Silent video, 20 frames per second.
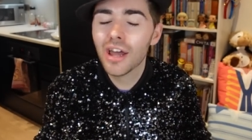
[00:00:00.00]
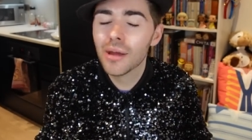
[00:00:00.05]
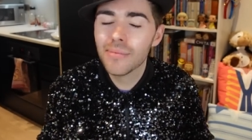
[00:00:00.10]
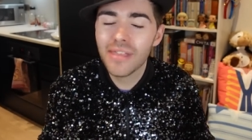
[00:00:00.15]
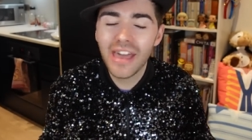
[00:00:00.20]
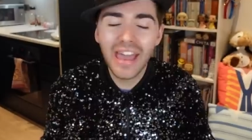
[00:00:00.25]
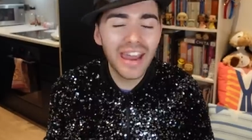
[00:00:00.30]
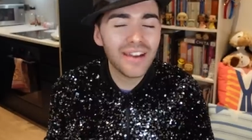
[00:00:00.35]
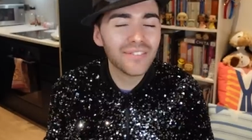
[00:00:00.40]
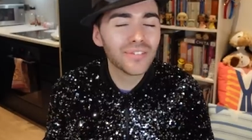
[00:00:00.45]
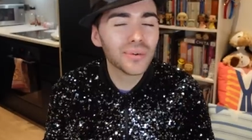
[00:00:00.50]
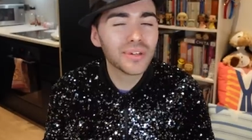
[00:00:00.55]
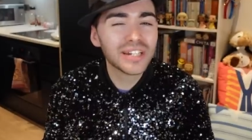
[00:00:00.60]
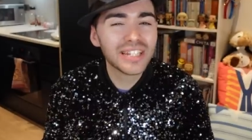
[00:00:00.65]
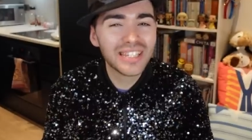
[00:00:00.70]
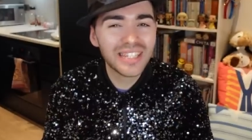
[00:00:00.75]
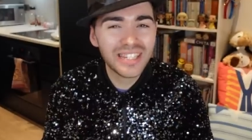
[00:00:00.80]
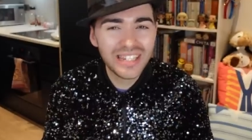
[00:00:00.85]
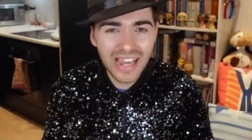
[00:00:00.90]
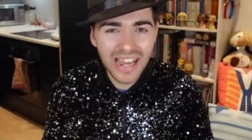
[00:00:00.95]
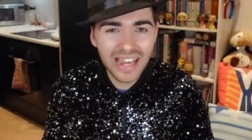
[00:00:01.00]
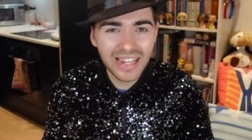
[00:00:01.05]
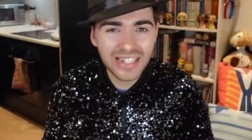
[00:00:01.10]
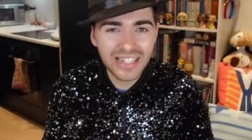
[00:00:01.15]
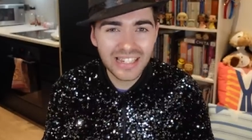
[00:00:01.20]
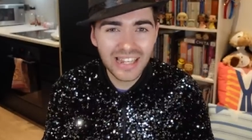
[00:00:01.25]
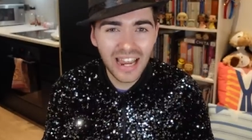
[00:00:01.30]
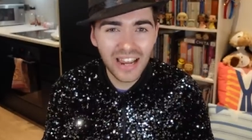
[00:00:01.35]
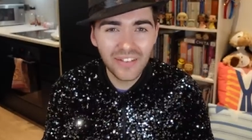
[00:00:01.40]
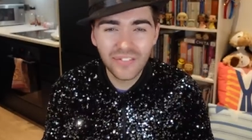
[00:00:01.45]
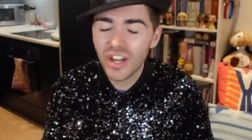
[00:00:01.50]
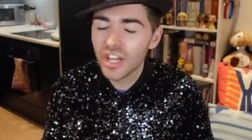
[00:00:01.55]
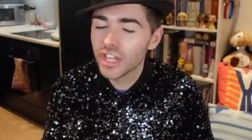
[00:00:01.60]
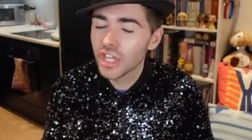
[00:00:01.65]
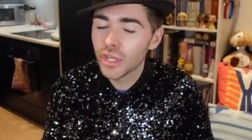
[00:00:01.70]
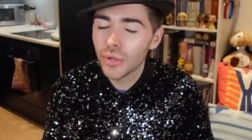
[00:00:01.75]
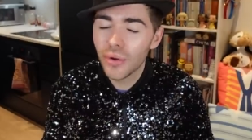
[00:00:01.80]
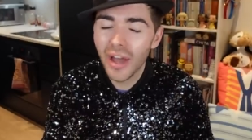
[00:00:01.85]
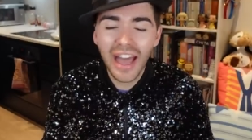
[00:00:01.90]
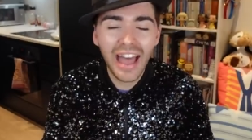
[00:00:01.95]
I hope that everyone is staying safe
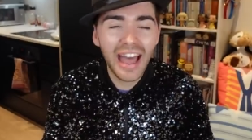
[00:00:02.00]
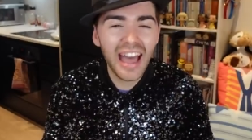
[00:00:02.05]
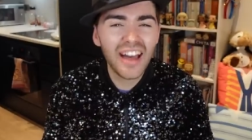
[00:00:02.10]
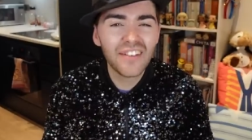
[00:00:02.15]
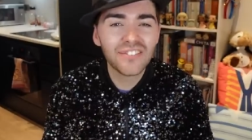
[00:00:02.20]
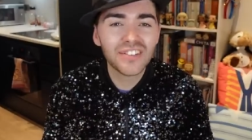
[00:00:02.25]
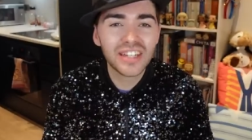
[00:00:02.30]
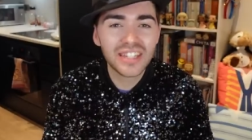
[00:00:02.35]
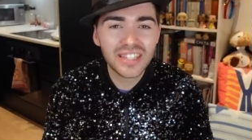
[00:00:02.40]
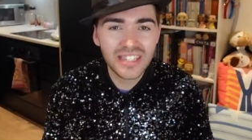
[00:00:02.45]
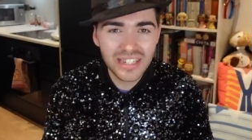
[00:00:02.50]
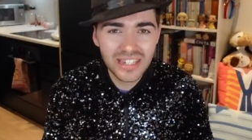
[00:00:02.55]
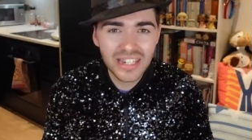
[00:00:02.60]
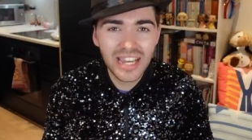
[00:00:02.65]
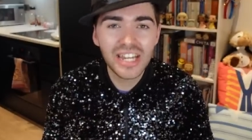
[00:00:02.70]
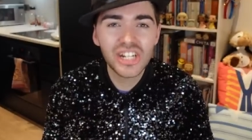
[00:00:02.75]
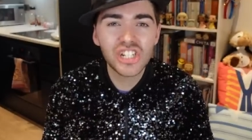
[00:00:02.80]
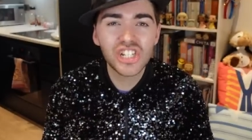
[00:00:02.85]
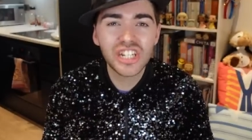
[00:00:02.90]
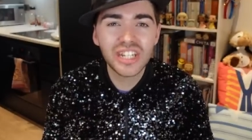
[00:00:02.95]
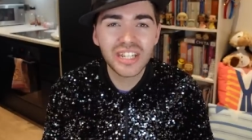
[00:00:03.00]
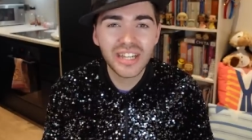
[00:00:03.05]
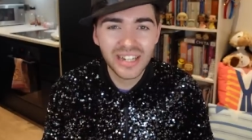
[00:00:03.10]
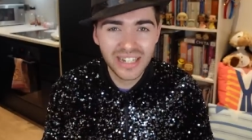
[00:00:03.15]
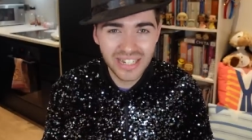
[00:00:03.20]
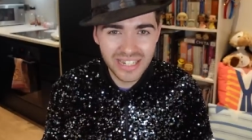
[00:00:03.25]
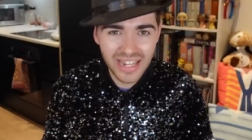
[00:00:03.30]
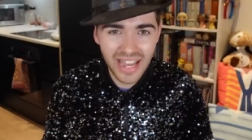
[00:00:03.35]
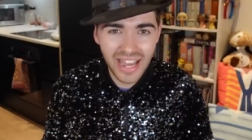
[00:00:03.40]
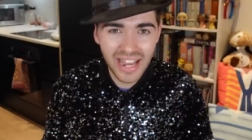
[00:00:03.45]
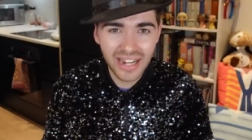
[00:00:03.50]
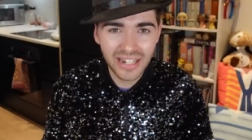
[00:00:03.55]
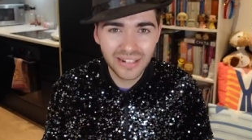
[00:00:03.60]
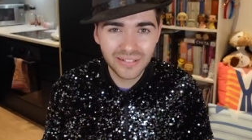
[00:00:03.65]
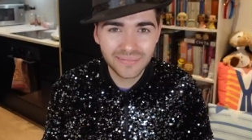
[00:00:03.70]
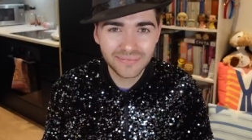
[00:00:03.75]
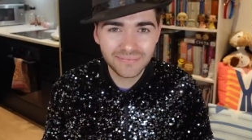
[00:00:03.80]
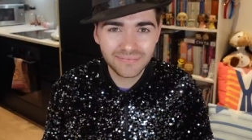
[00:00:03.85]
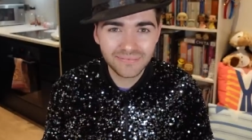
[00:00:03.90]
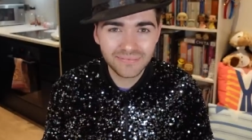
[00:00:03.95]
and that you have a stagey
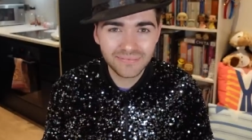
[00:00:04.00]
day.